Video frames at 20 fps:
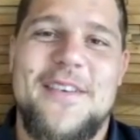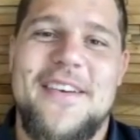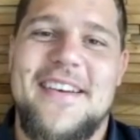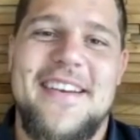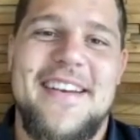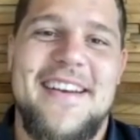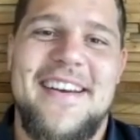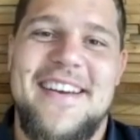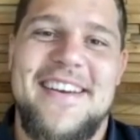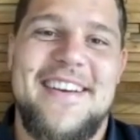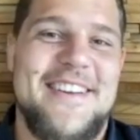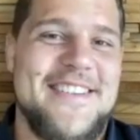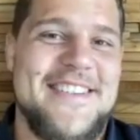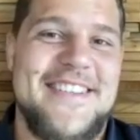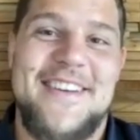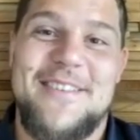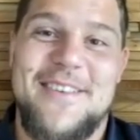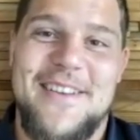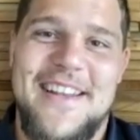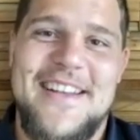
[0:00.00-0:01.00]
because
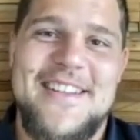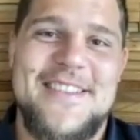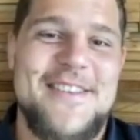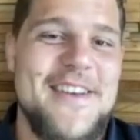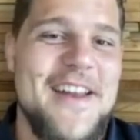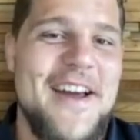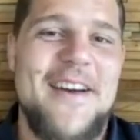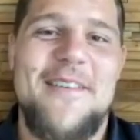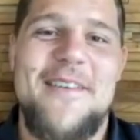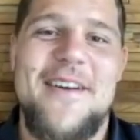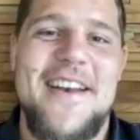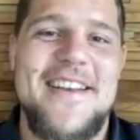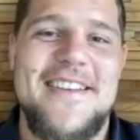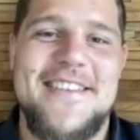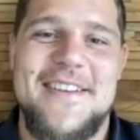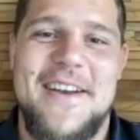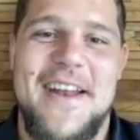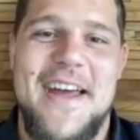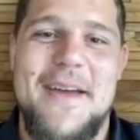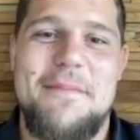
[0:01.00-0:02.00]
he will let you know when
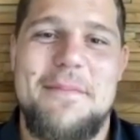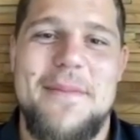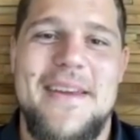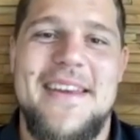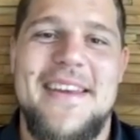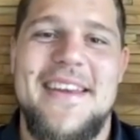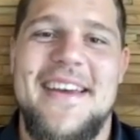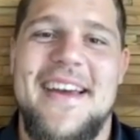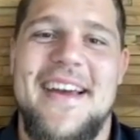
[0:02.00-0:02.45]
he's not happy.